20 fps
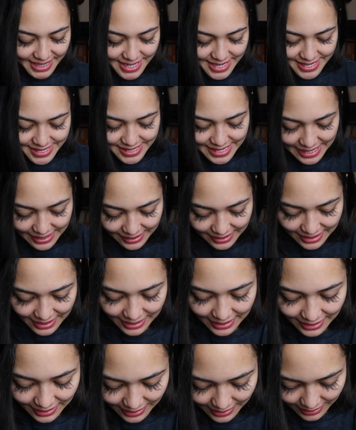least, I
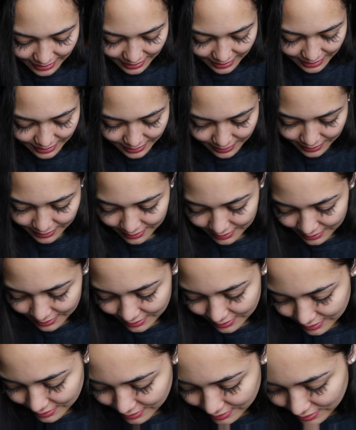think,
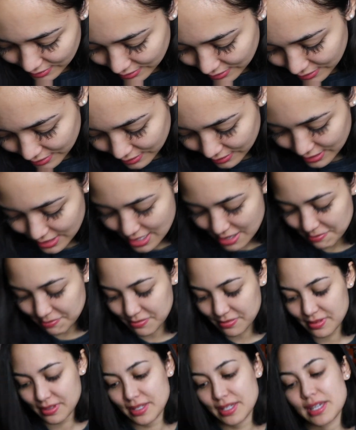
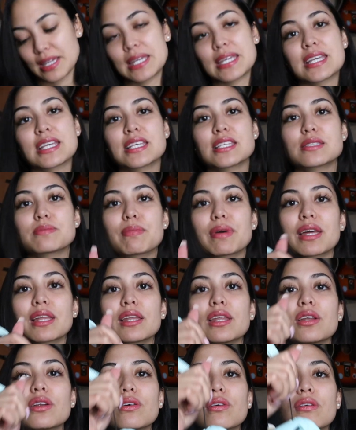yeah, is my
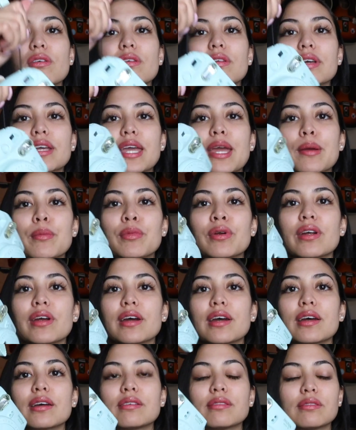little
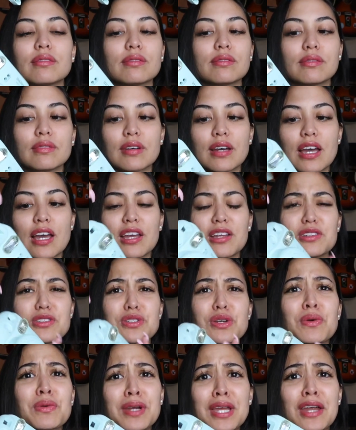camera. I
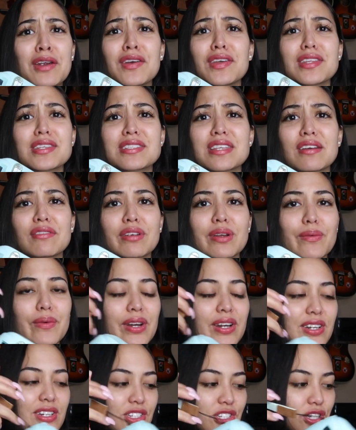don't carry this
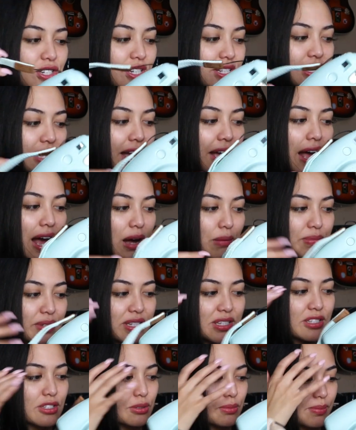everywhere, it's just I
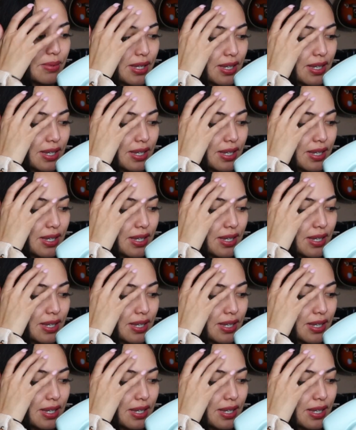happen to